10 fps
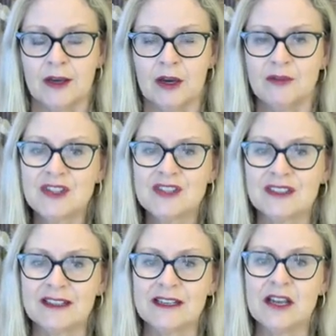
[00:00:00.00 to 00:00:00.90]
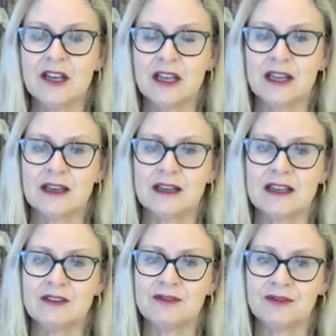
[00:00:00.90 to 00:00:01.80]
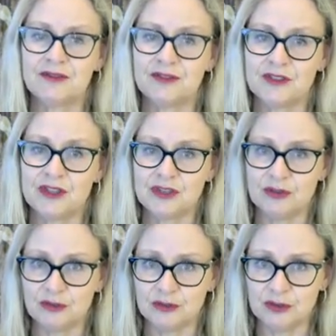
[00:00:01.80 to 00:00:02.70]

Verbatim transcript: Obviously, uh, if your,